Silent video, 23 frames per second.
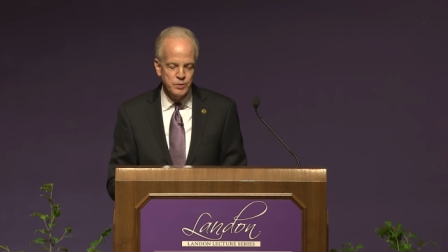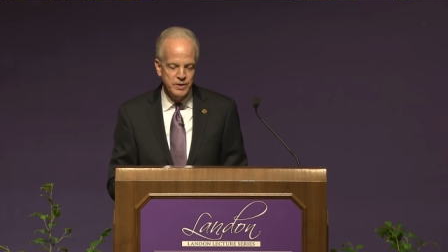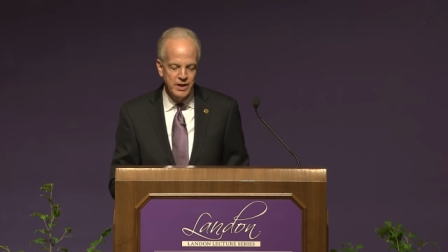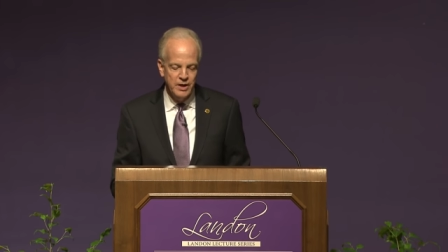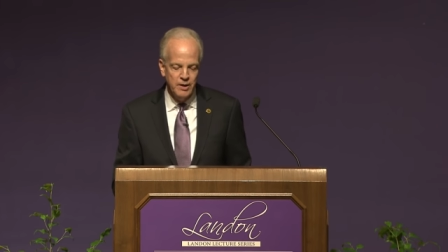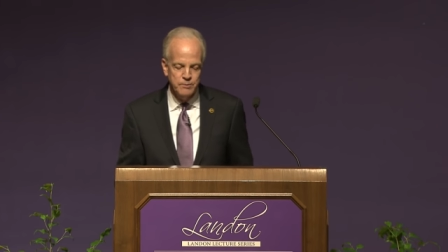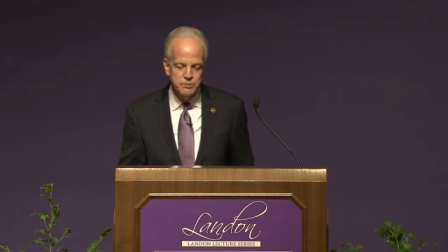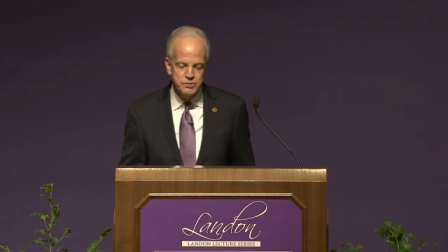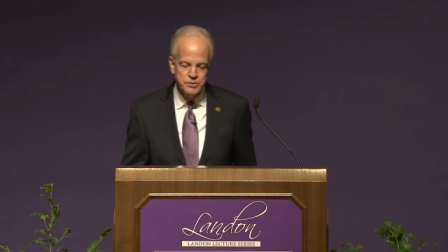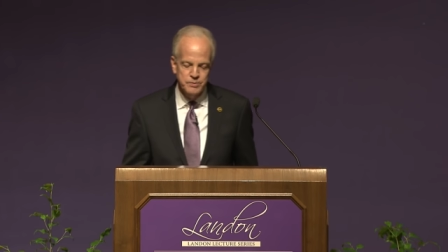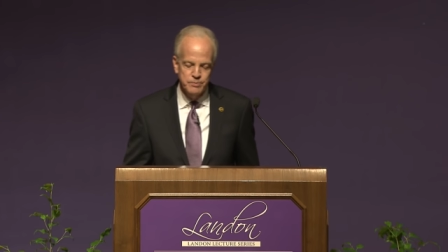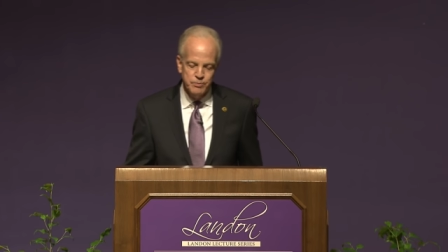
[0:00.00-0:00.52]
would
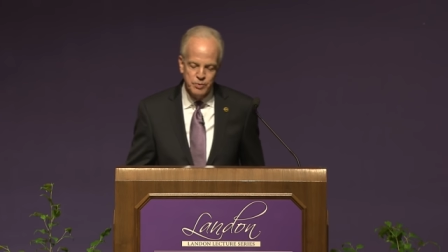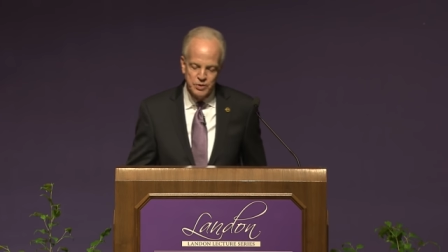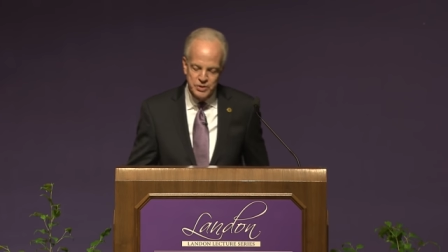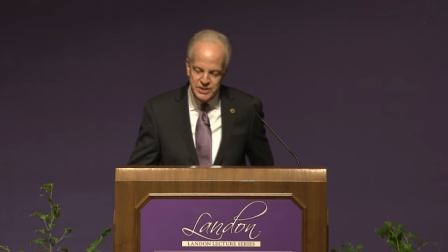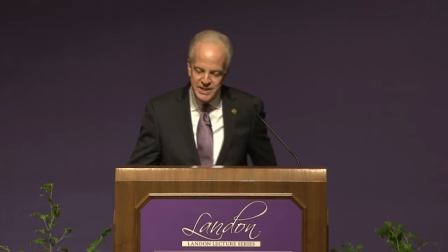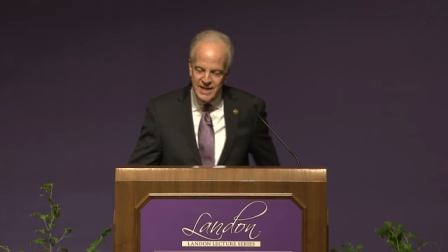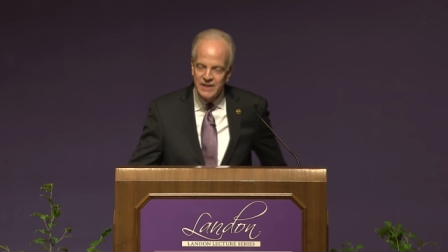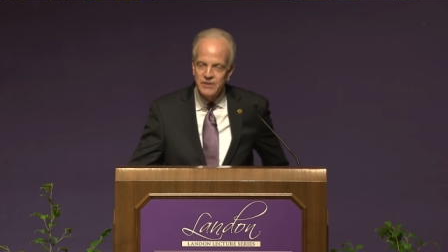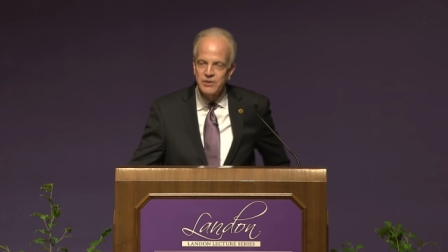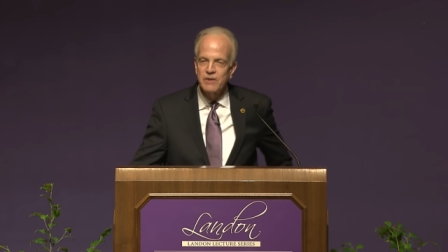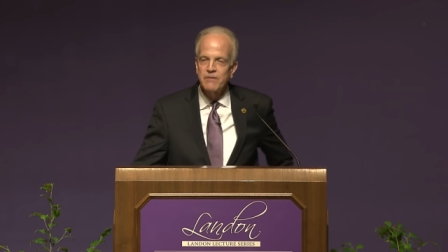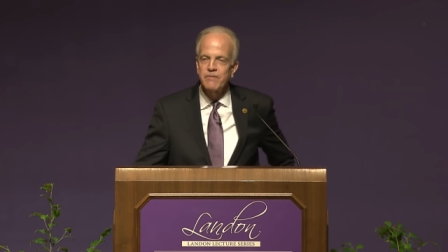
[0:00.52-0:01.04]
help
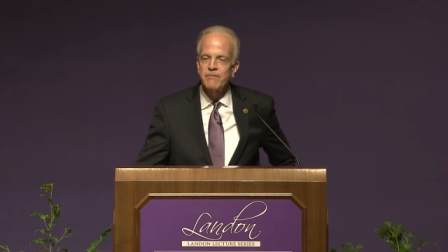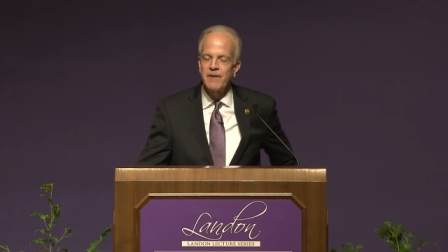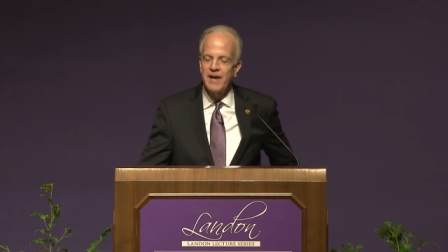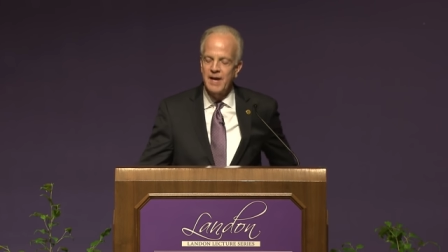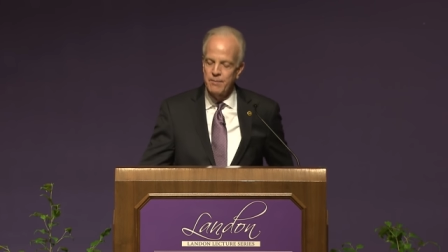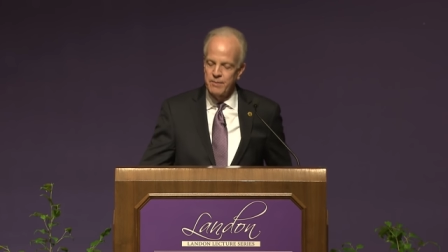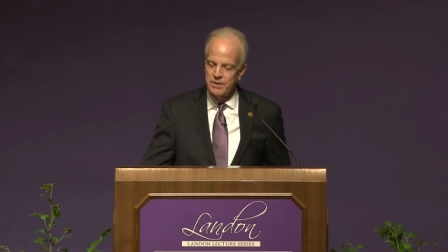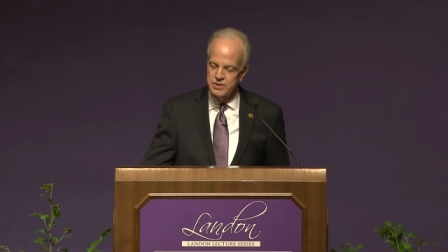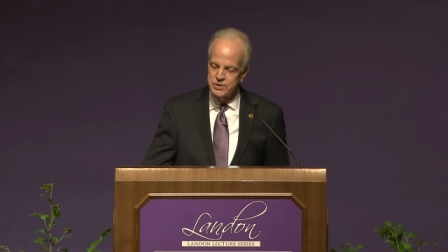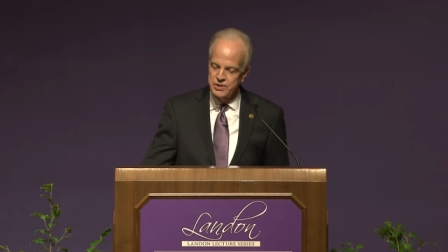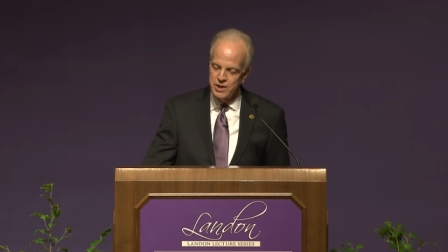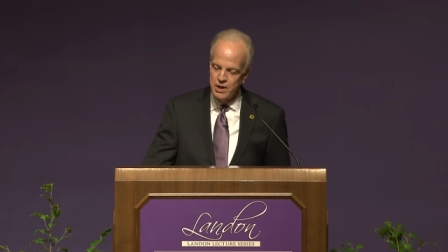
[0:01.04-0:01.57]
protect their
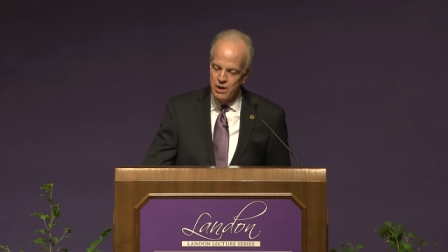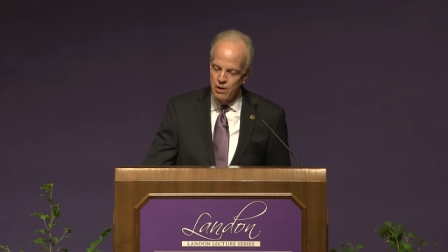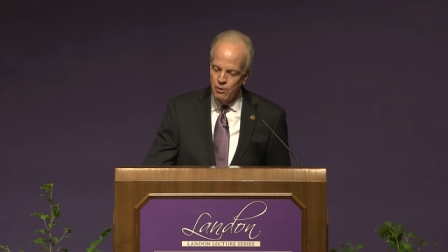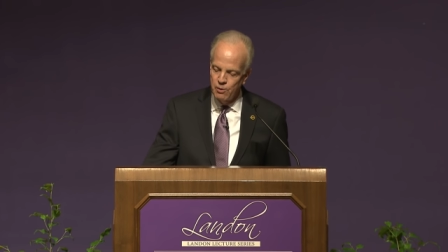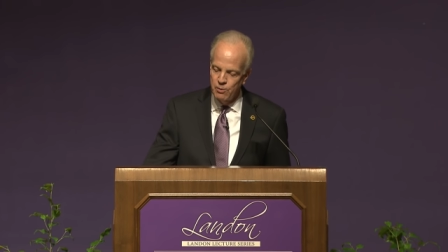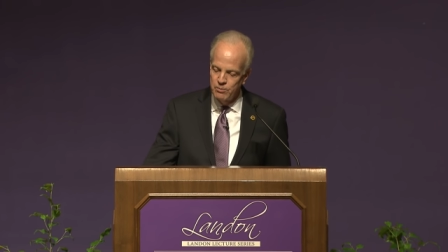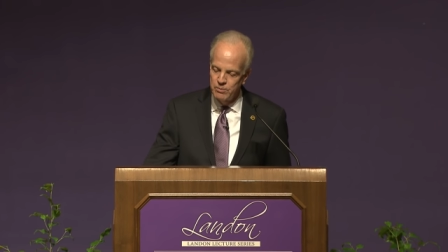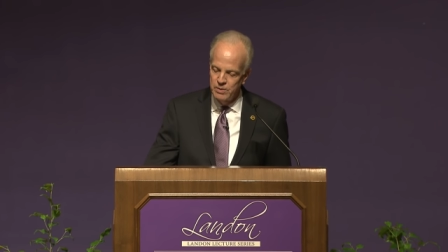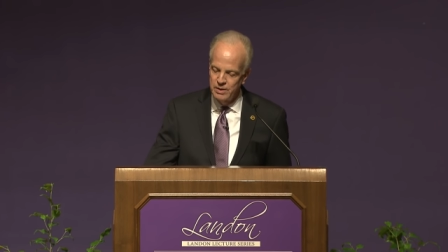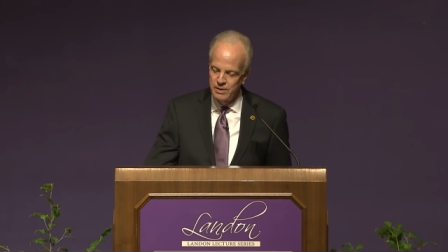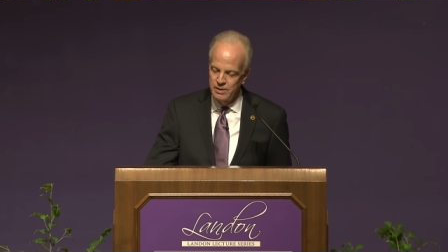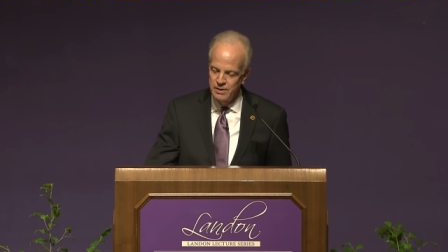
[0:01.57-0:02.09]
families at
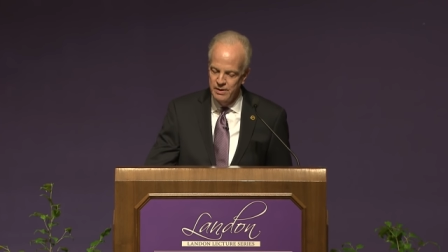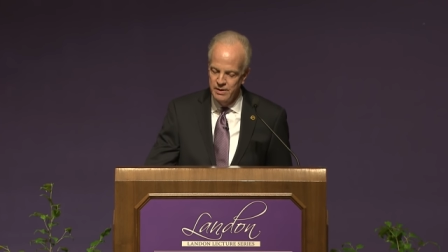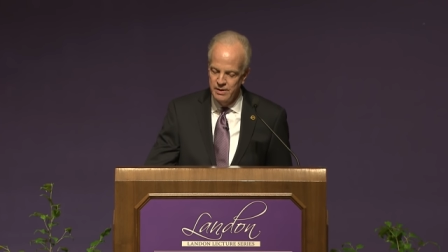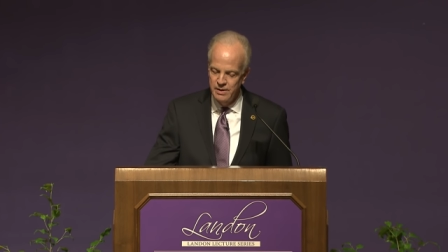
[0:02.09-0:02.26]
home,